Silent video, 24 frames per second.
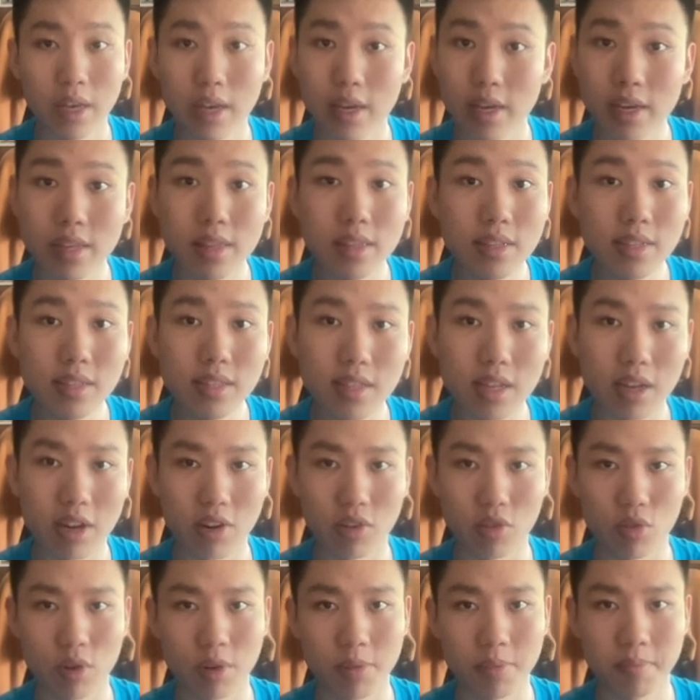In this
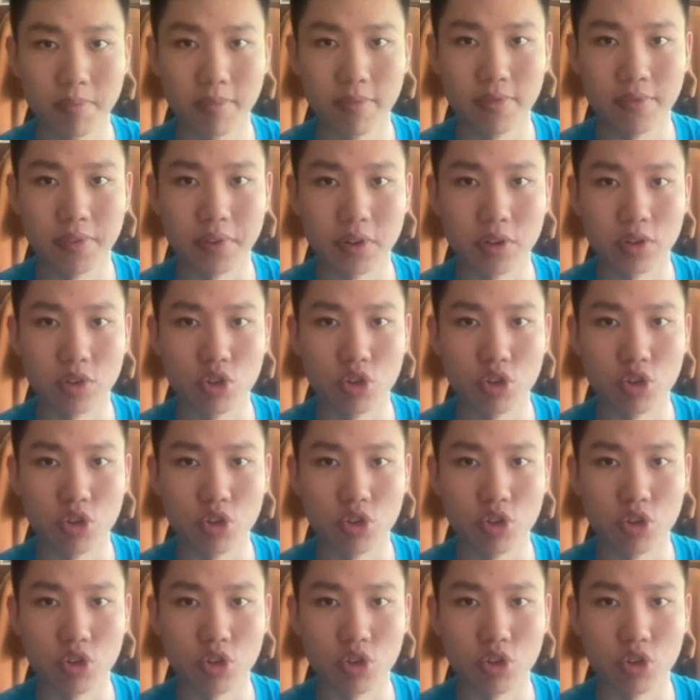diagram, figure